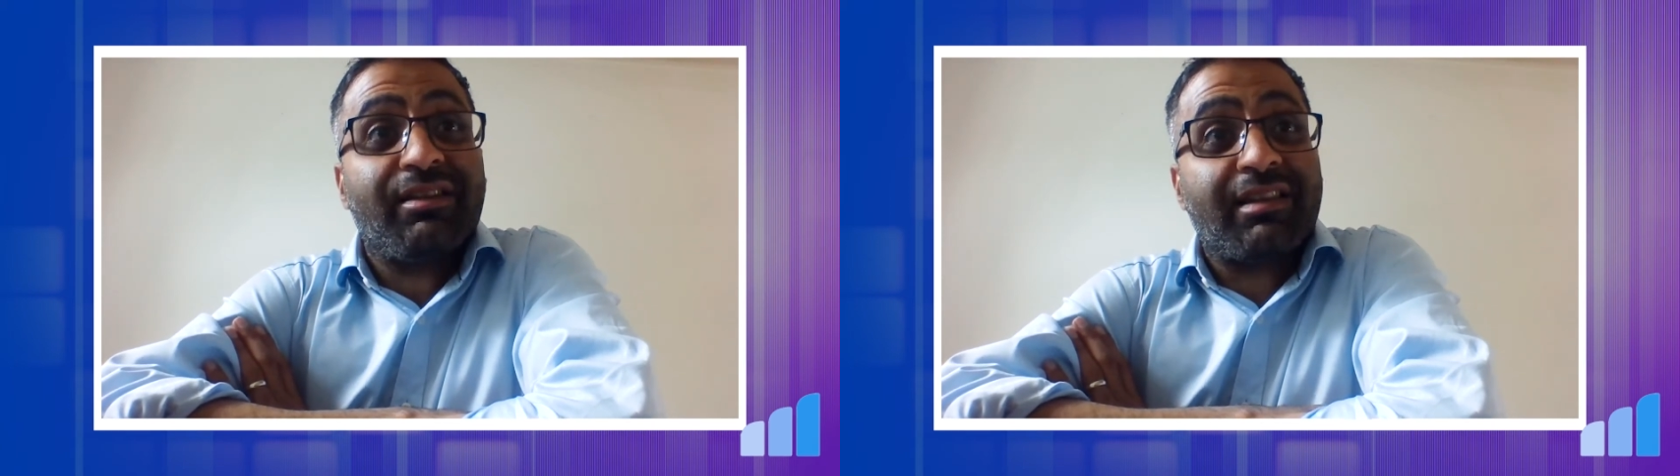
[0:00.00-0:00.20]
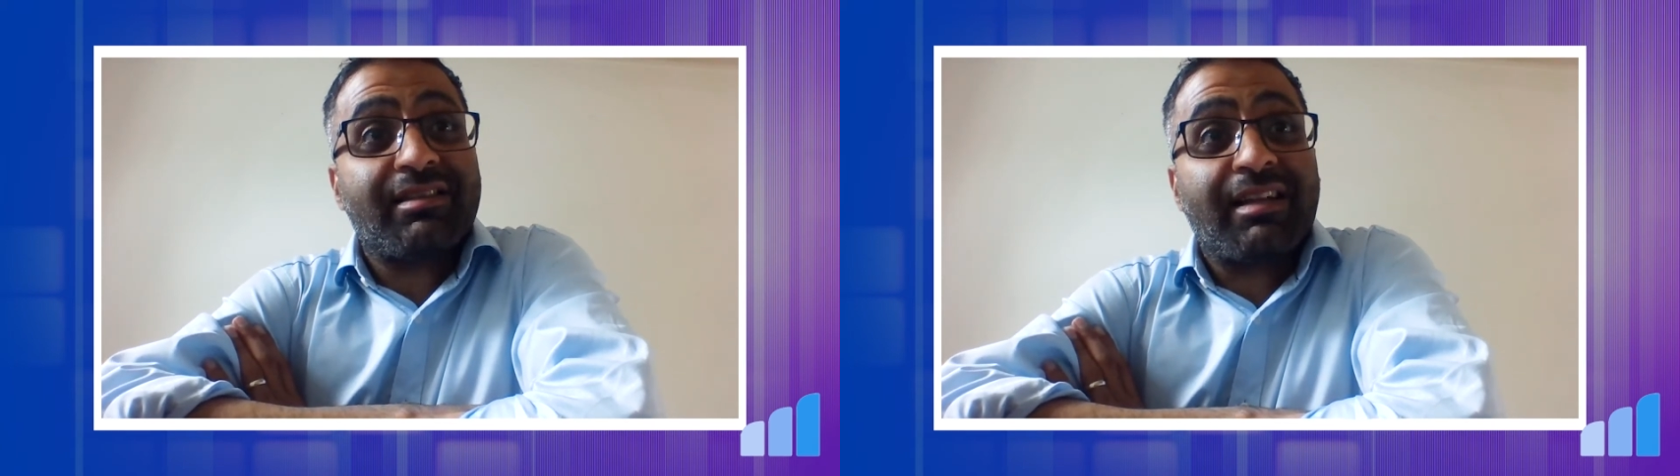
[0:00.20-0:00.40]

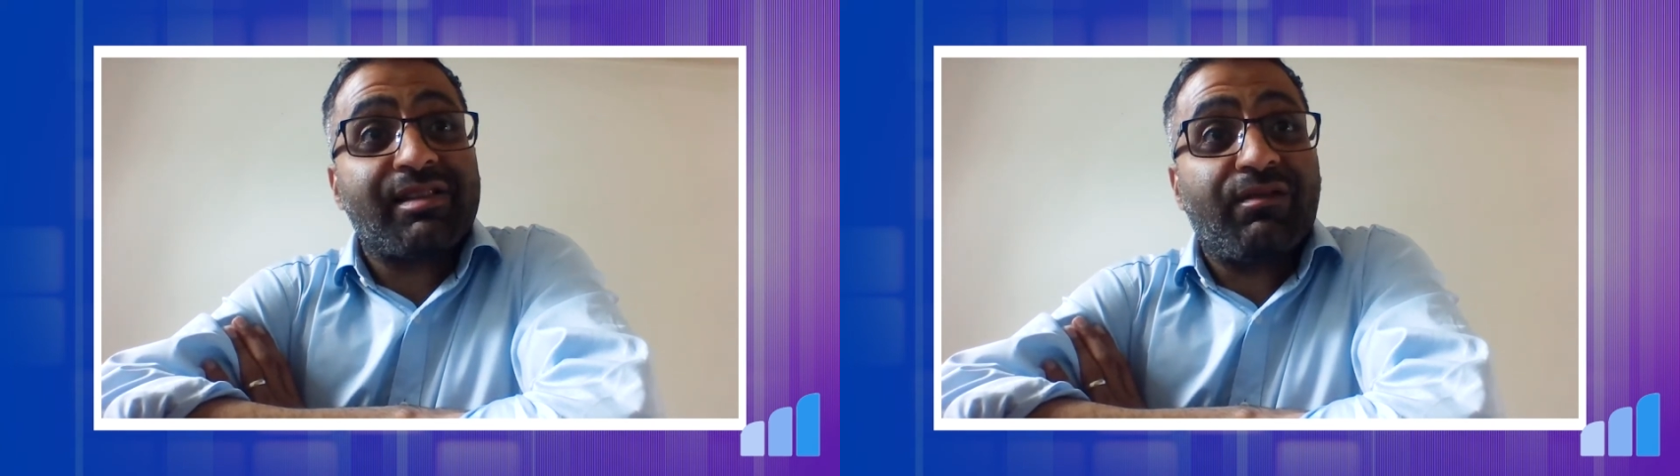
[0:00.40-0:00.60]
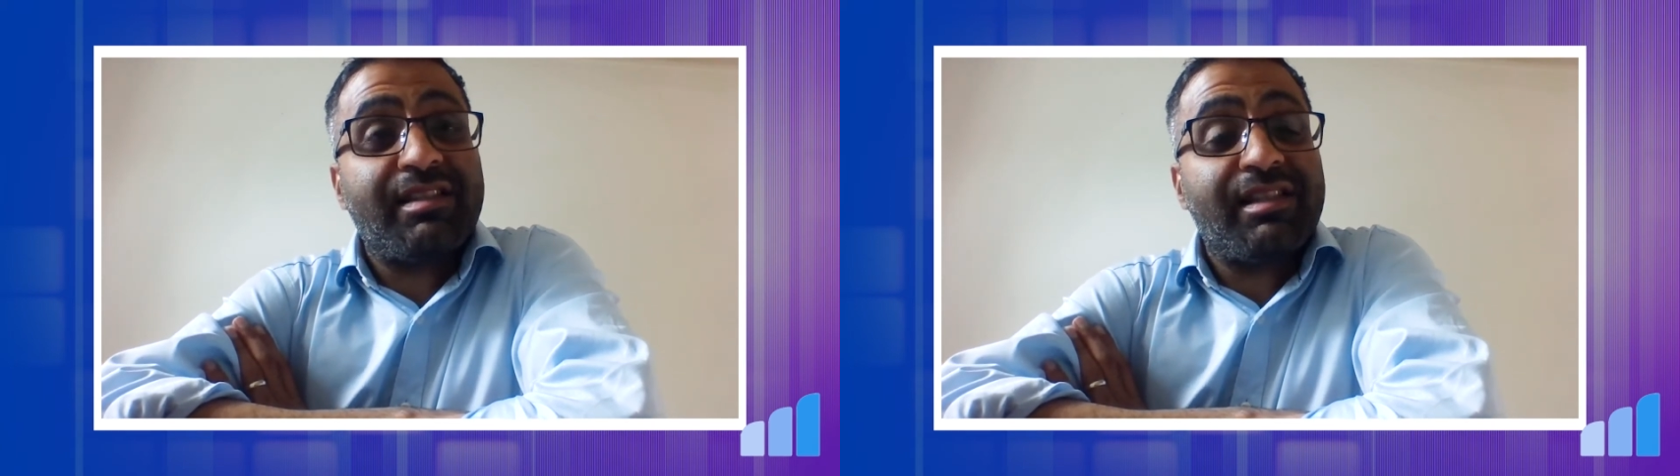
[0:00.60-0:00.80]
That's
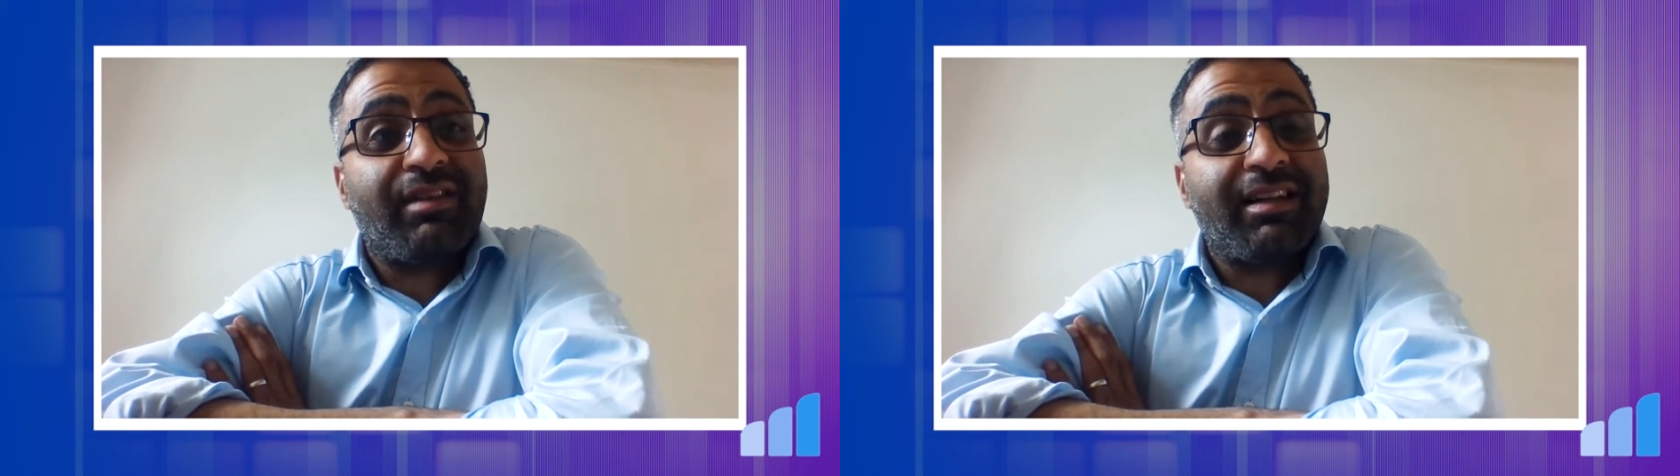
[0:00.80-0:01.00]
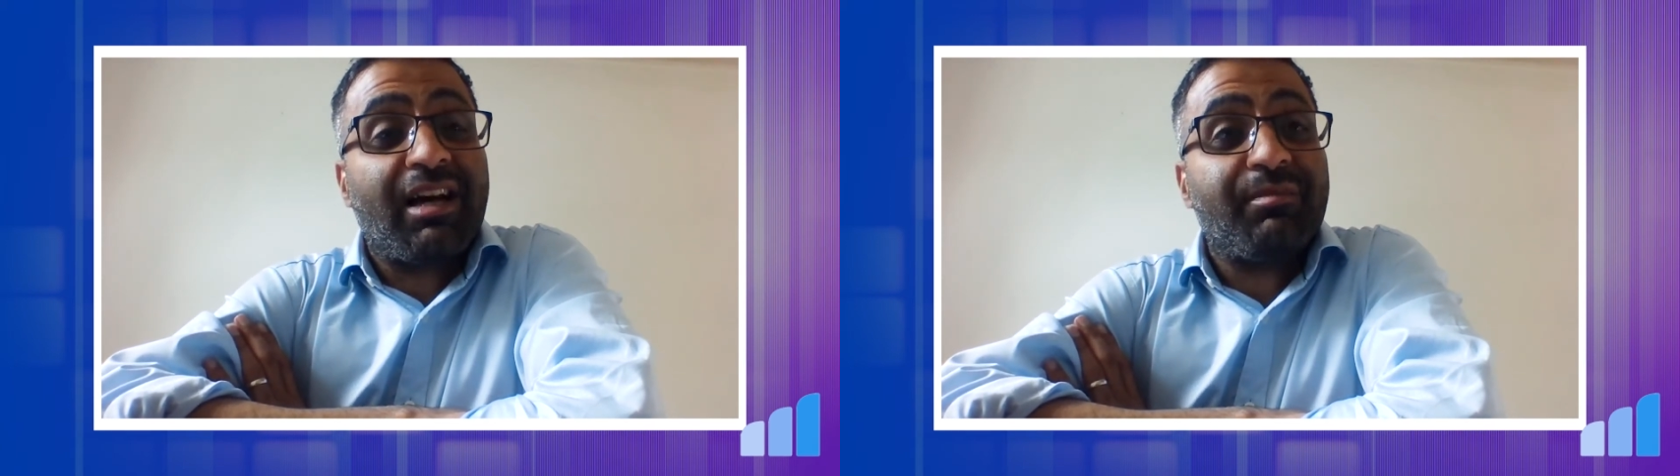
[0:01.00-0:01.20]
obviously
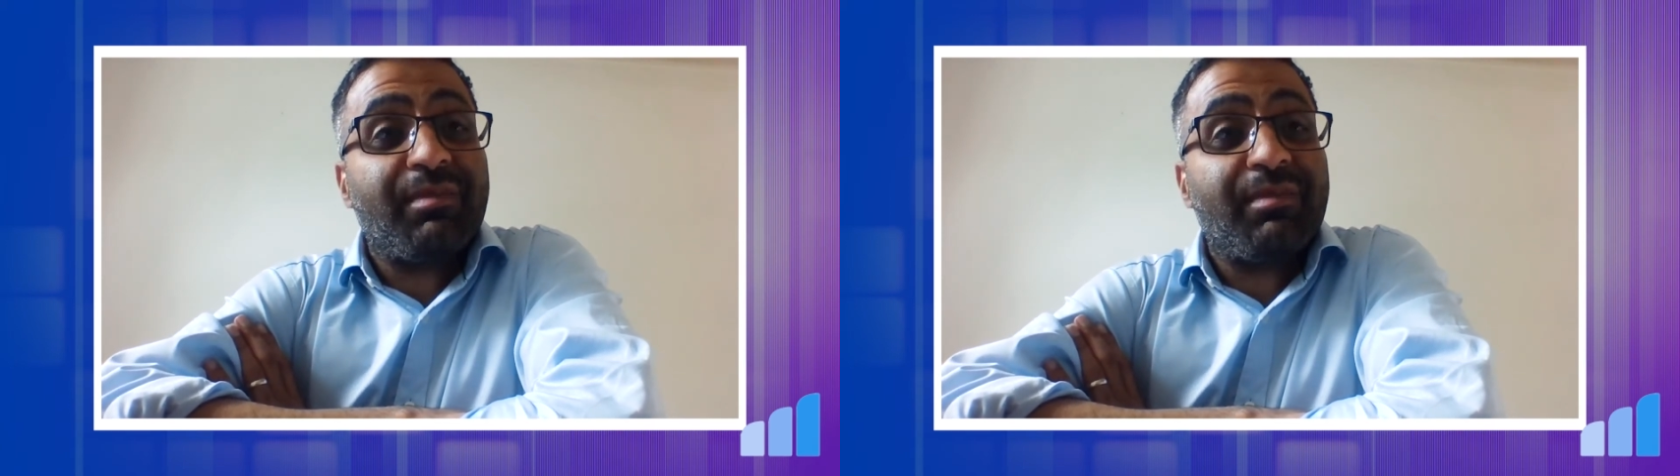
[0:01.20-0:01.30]
right now being